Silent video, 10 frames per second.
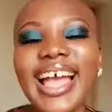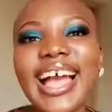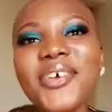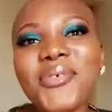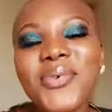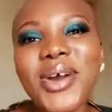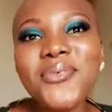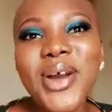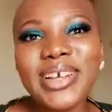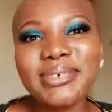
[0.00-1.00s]
Hello
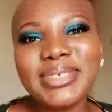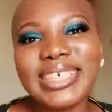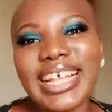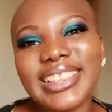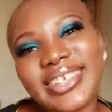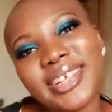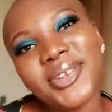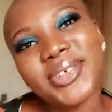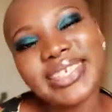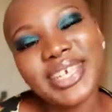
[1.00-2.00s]
everyone, welcome to another
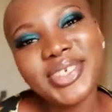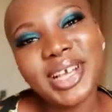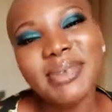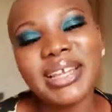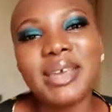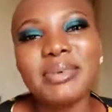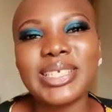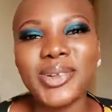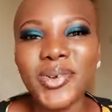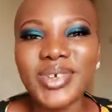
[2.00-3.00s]
Lolo Sex Chat. My name
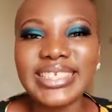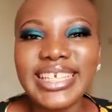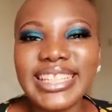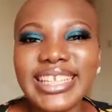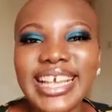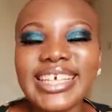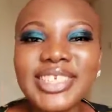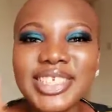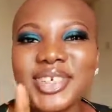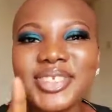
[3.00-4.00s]
is Lolo Cynthia.
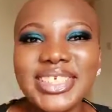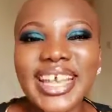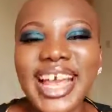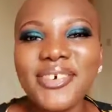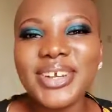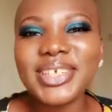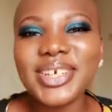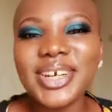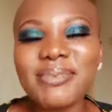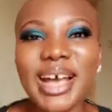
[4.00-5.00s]
So today I want to
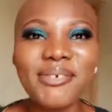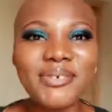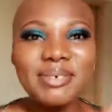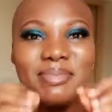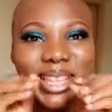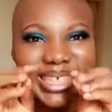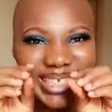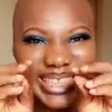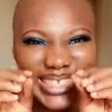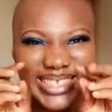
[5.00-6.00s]
talk about some
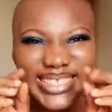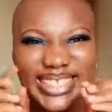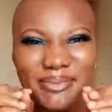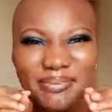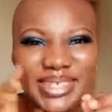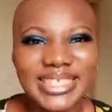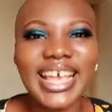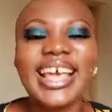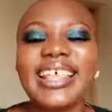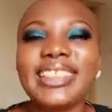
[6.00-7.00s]
little tips
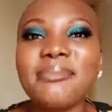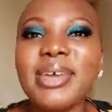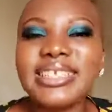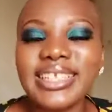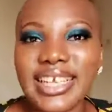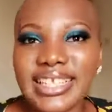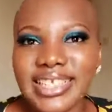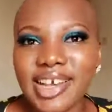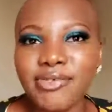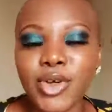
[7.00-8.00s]
that makes it
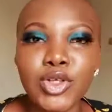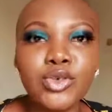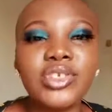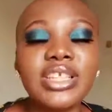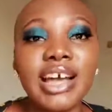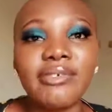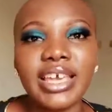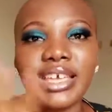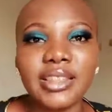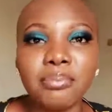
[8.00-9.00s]
easier for you to
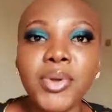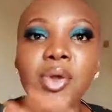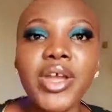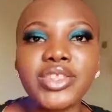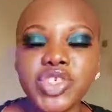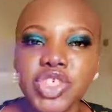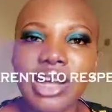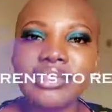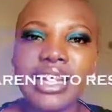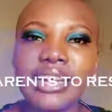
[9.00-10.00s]
navigate the
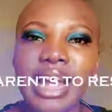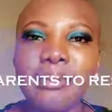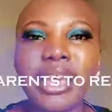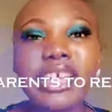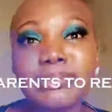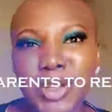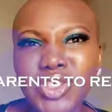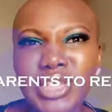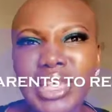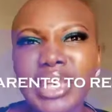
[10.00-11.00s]
parent-child dynamic,
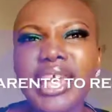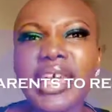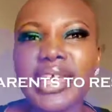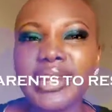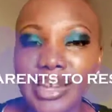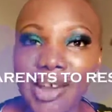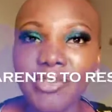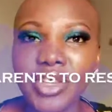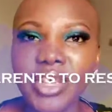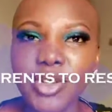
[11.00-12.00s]
especially in an
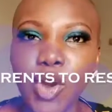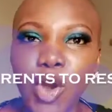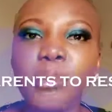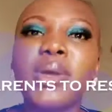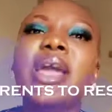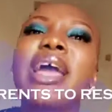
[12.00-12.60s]
African home.